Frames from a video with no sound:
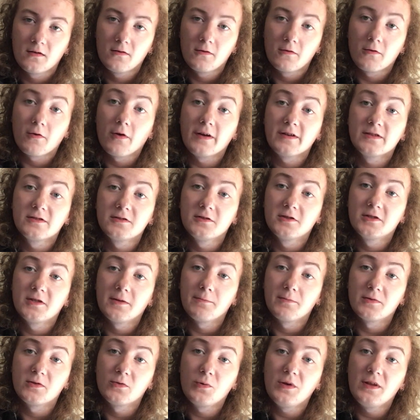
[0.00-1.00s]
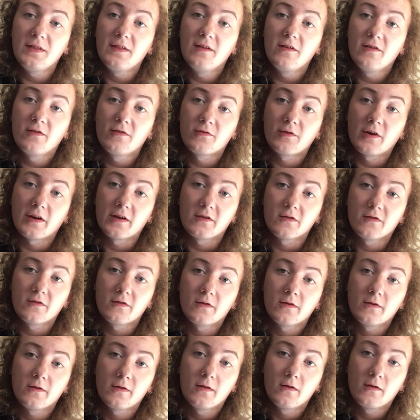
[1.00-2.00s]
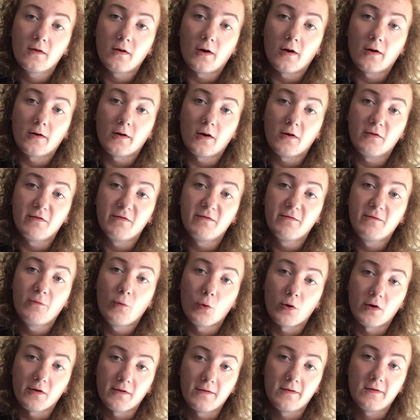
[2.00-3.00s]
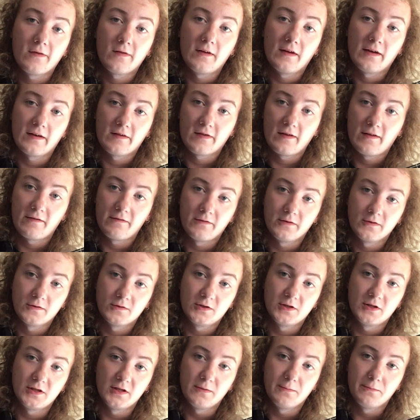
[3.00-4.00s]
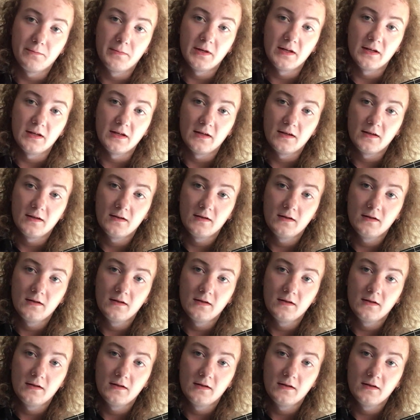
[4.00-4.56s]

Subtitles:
The relationship between these strings are all fourths except for G to B.